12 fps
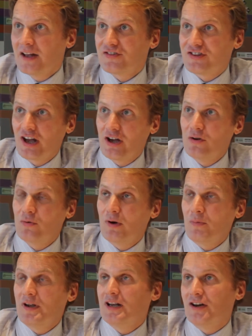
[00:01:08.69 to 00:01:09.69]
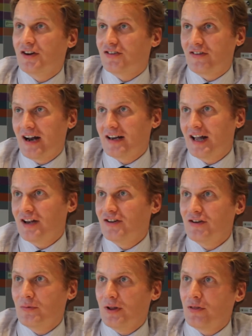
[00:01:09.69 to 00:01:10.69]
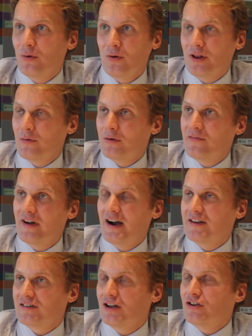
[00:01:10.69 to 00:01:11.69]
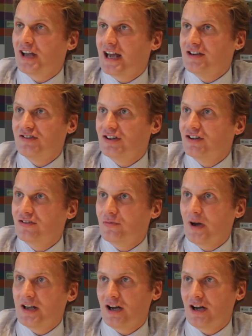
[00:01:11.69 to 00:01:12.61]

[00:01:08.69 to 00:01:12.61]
So when we looked around London, we thought there were various locations where